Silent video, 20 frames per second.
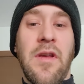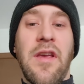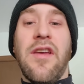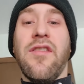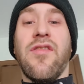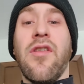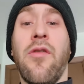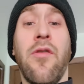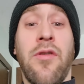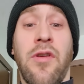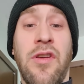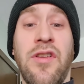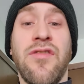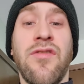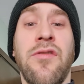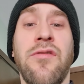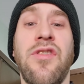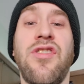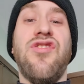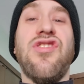his
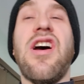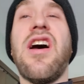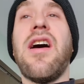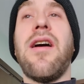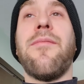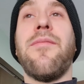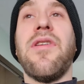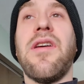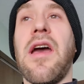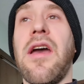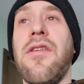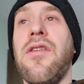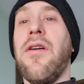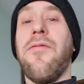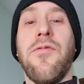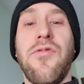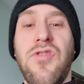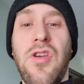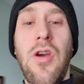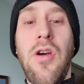only job, I know
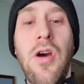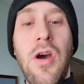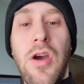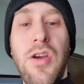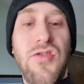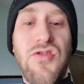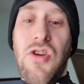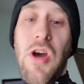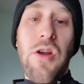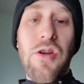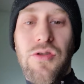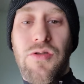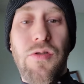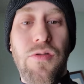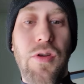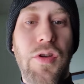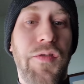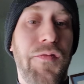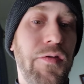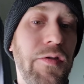everyone's like, he's got to do
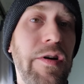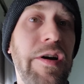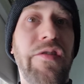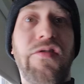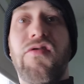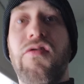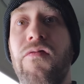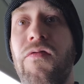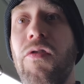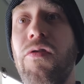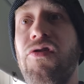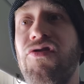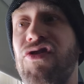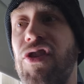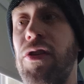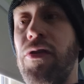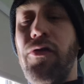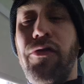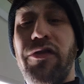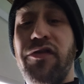this for us, for the
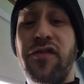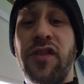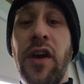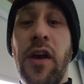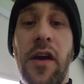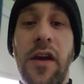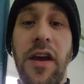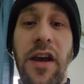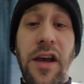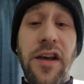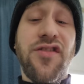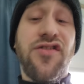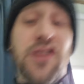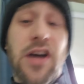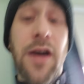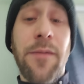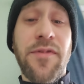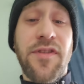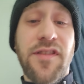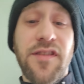shareholders. His
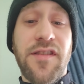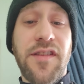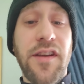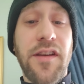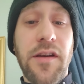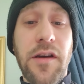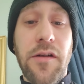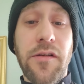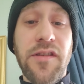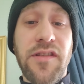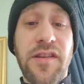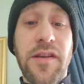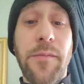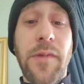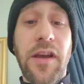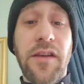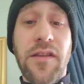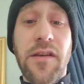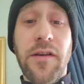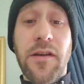job as the CEO is to
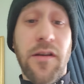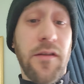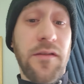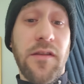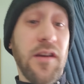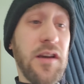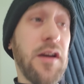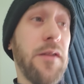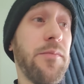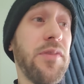make the